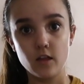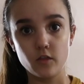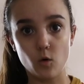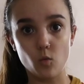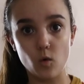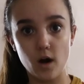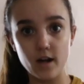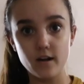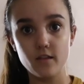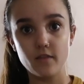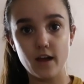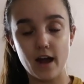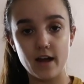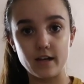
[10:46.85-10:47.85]
The
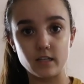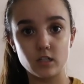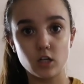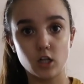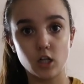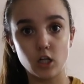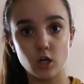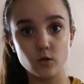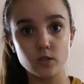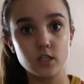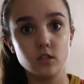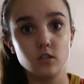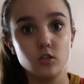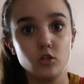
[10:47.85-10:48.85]
one that is
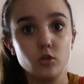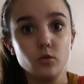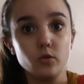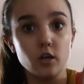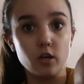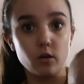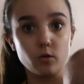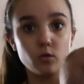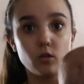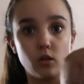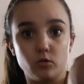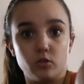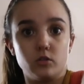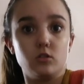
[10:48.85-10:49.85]
closest to you,
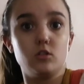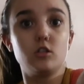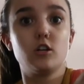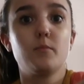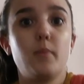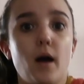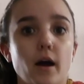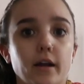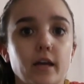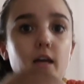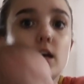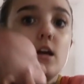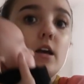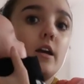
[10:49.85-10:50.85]
closest to your
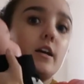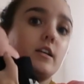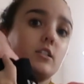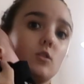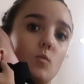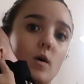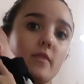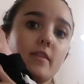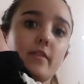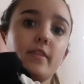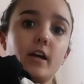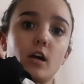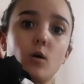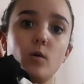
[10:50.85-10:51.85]
body, is the one
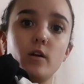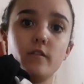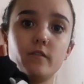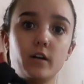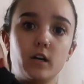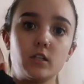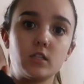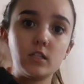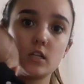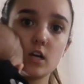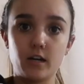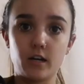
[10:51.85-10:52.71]
that they go in first.